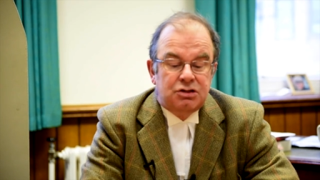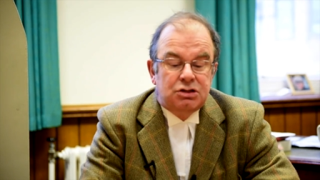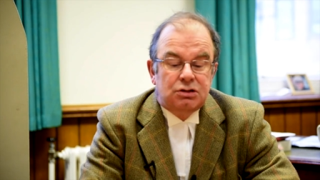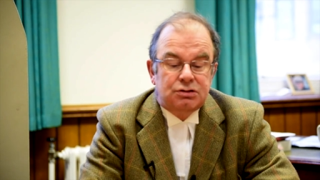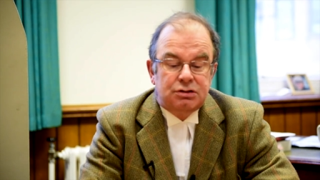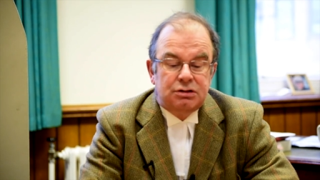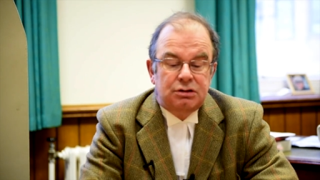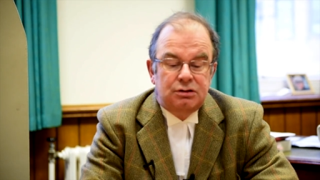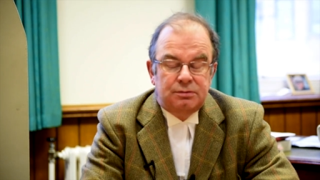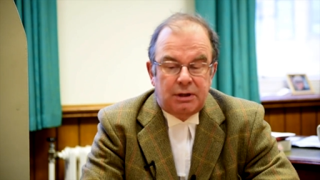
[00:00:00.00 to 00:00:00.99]
children
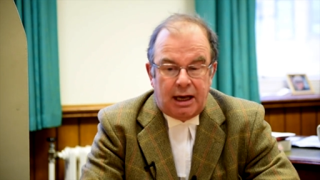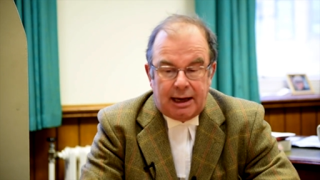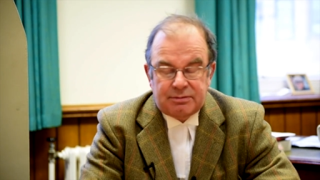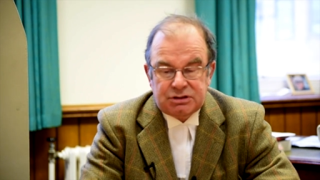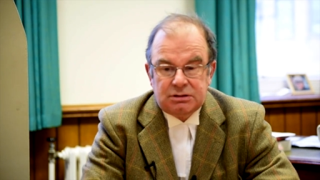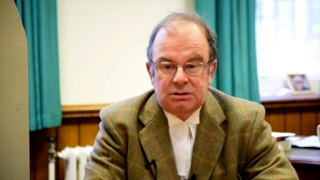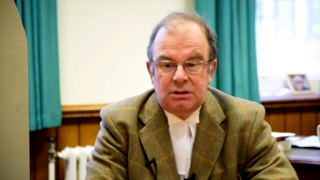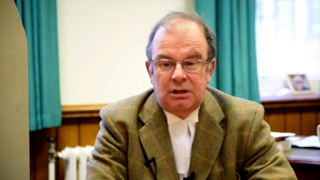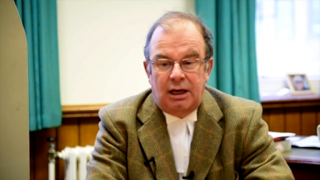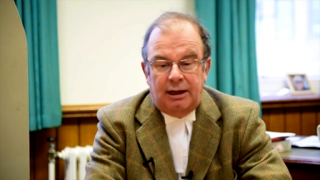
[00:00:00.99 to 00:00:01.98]
who perhaps
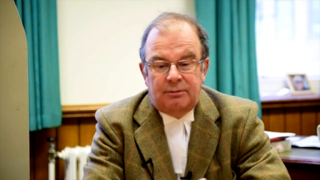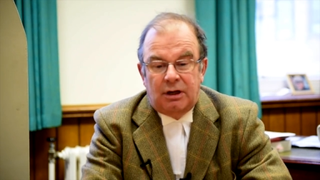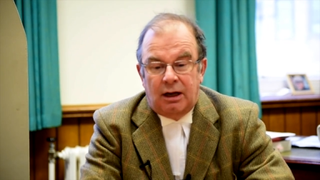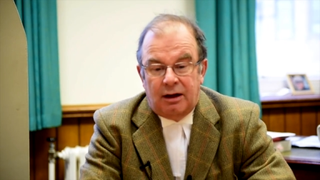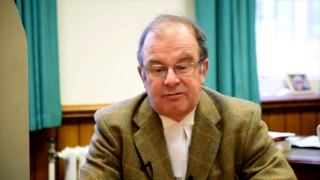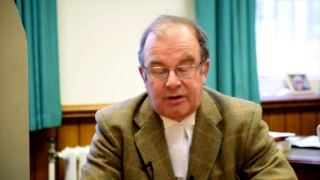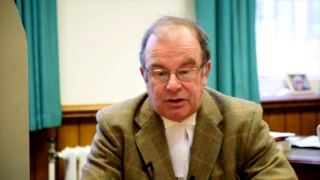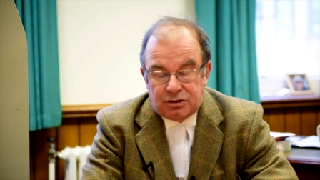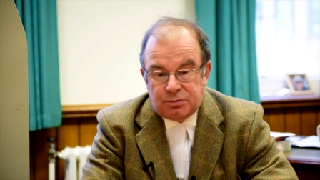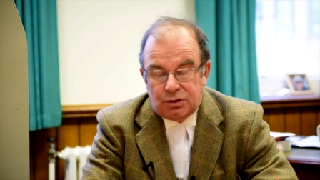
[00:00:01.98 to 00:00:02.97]
um, are
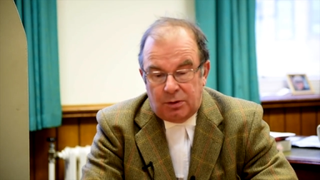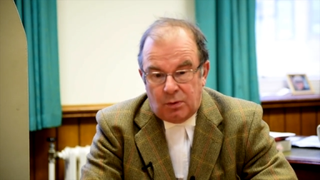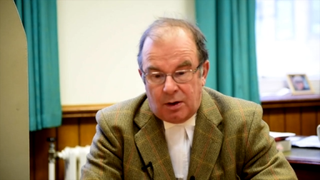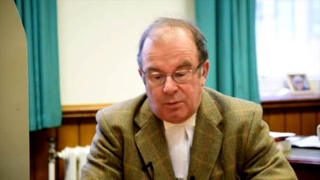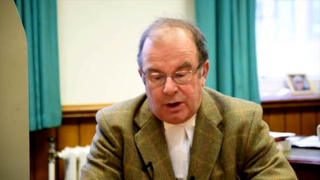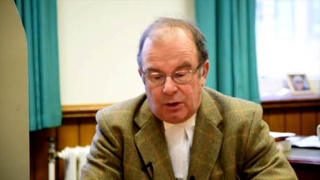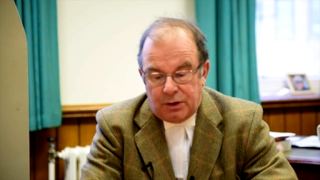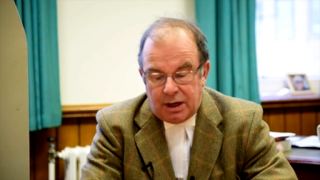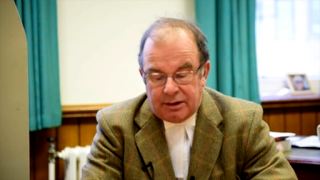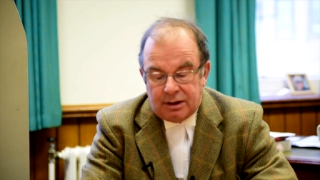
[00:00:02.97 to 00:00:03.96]
vulnerable in one way or
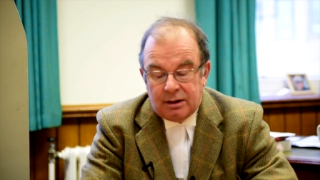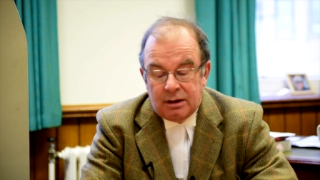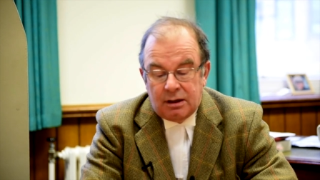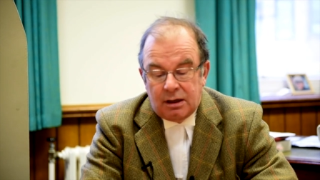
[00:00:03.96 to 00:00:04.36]
another